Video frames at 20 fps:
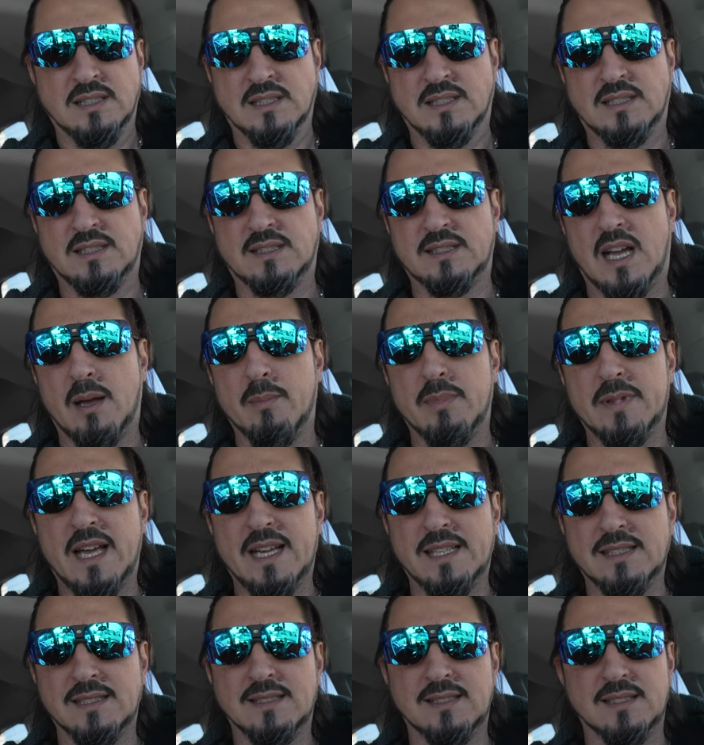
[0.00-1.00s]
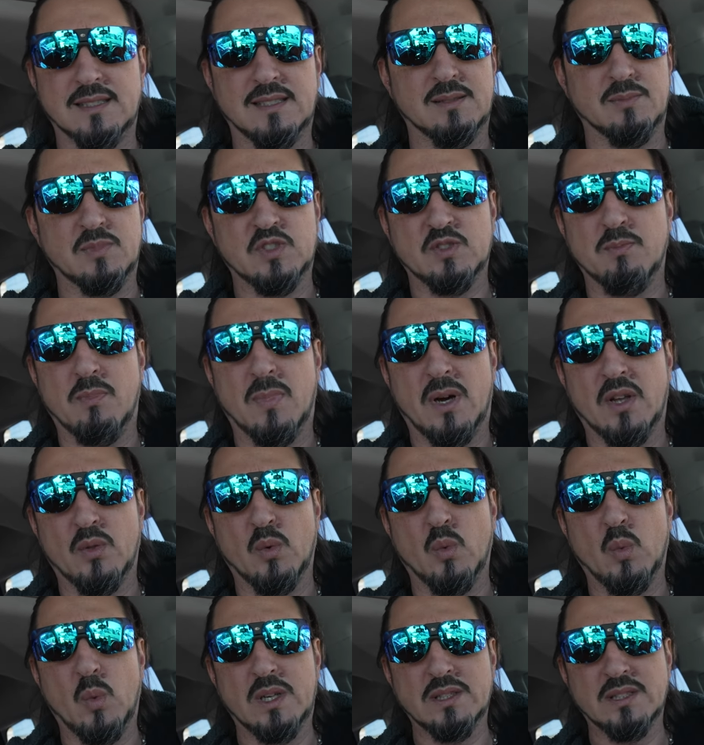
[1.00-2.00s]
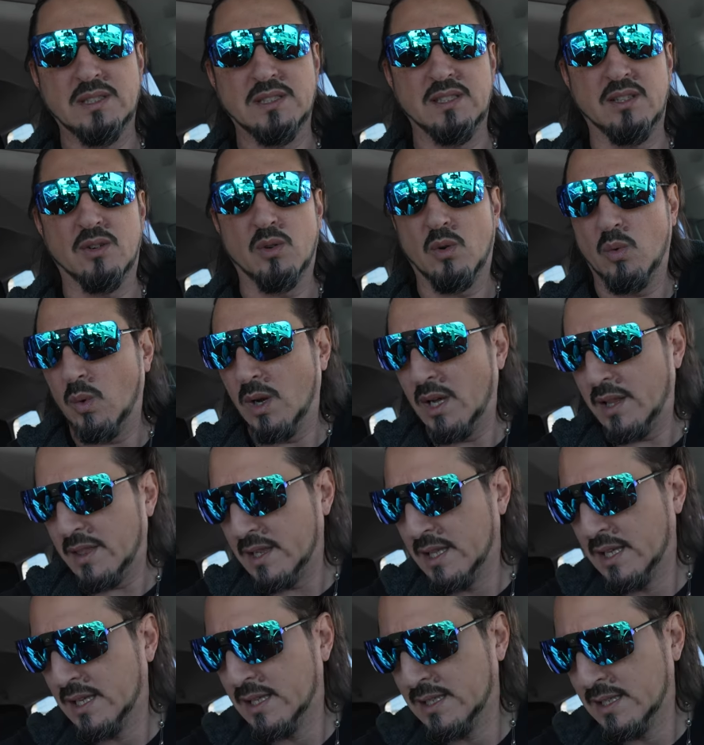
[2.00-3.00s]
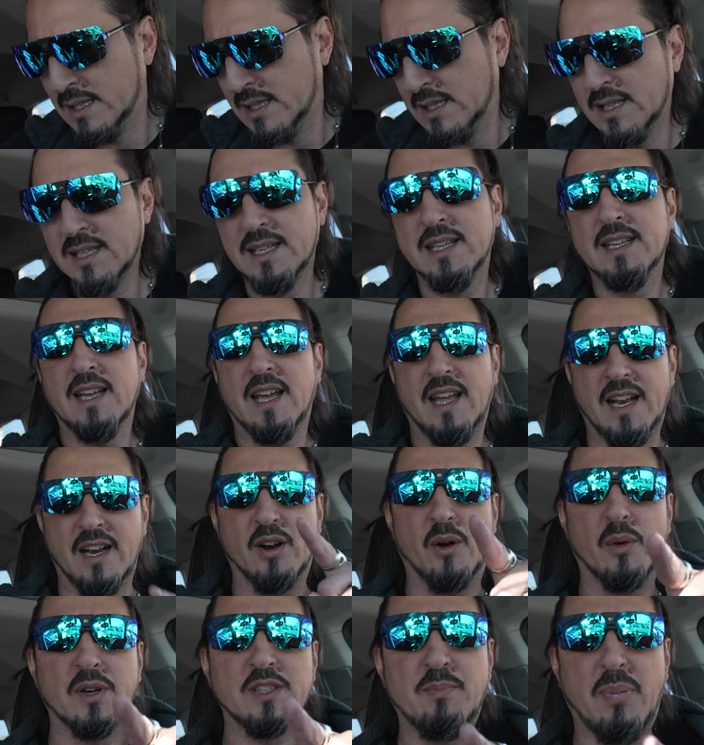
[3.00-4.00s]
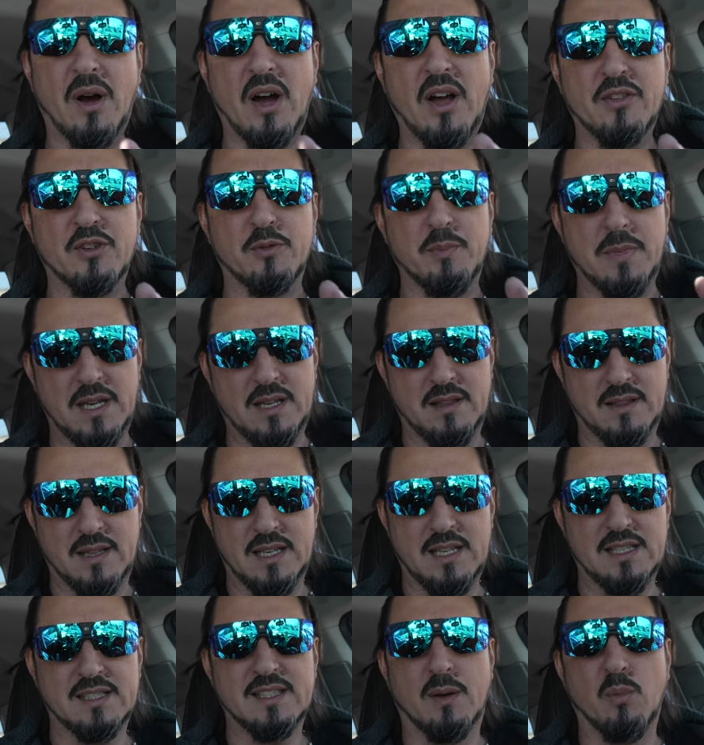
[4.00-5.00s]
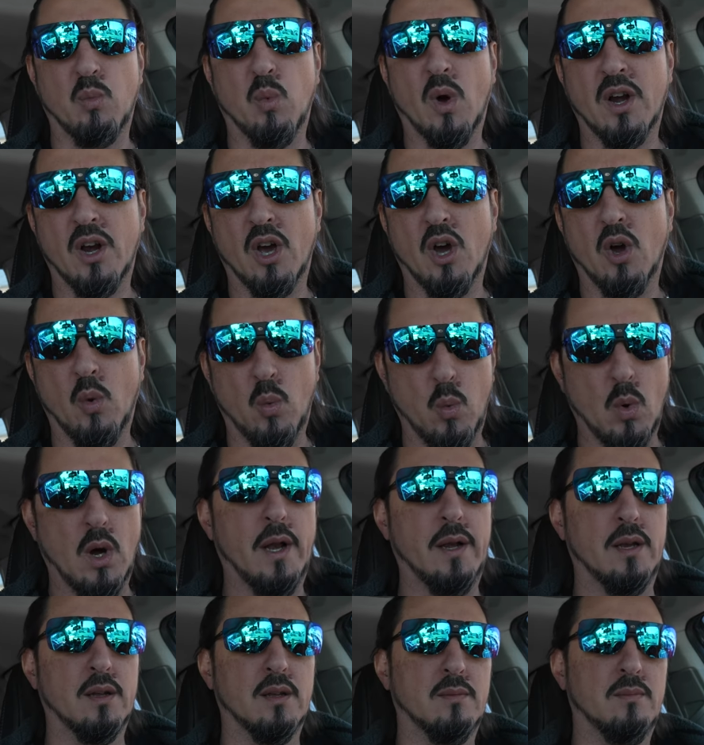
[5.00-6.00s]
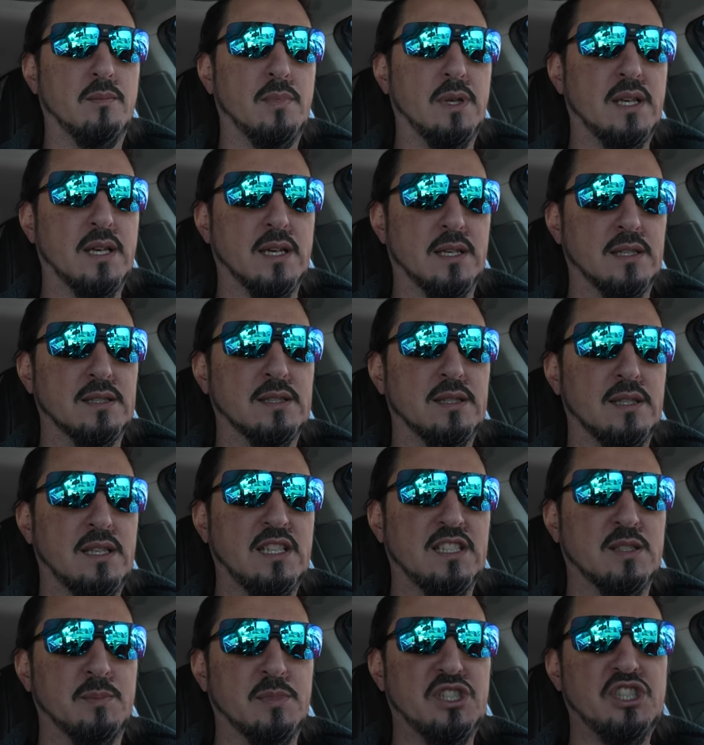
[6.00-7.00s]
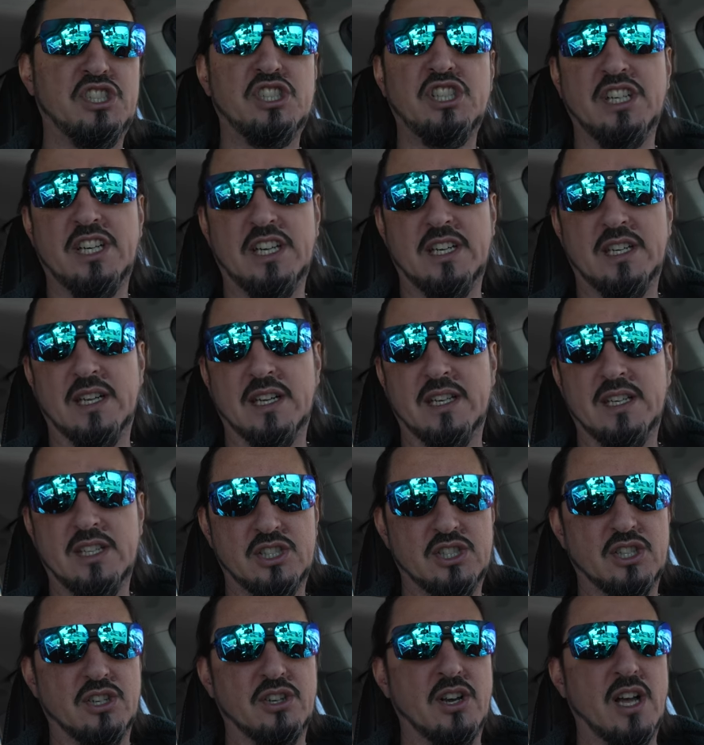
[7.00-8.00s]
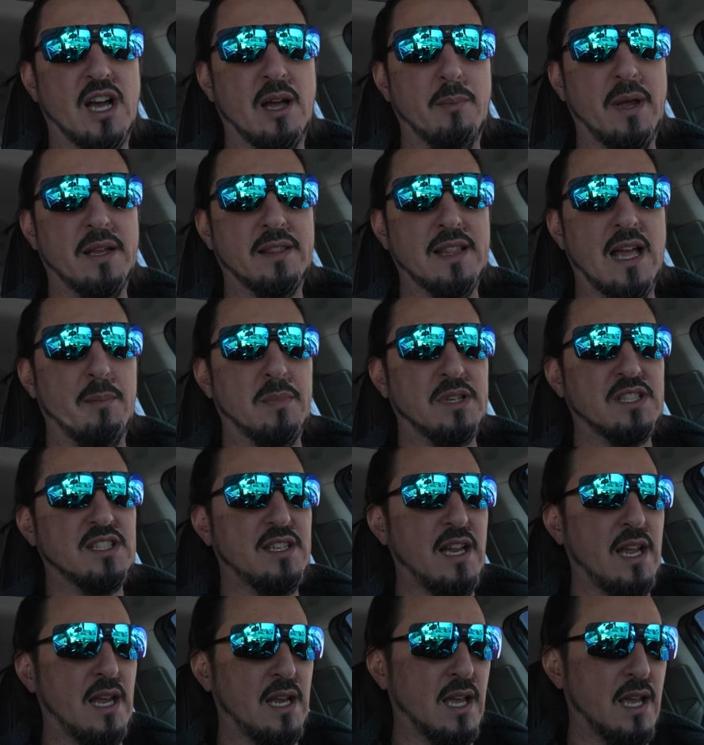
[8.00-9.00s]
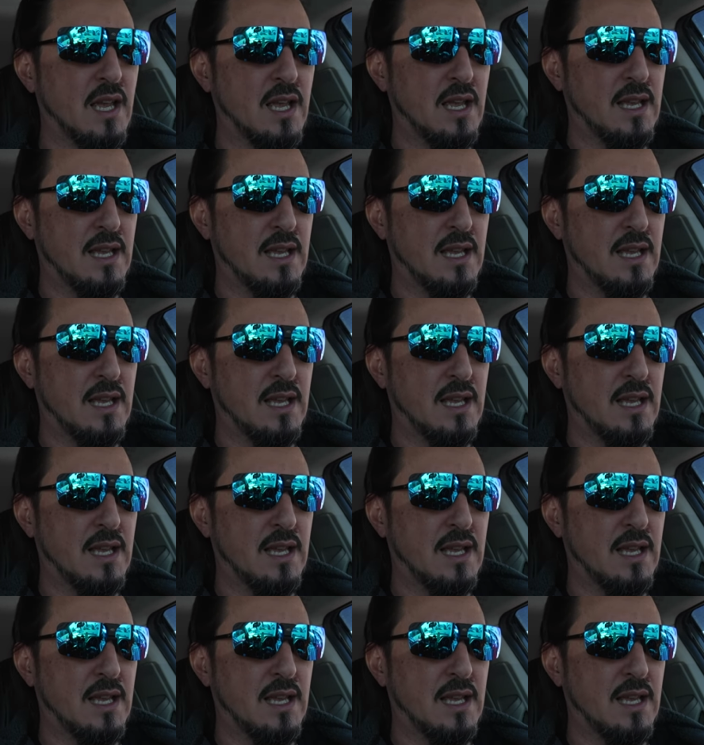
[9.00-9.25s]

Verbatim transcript: Cyberdyne Systems Model 101. And it always bothered me that he said 101 because he's a machine and he should not make that mistake.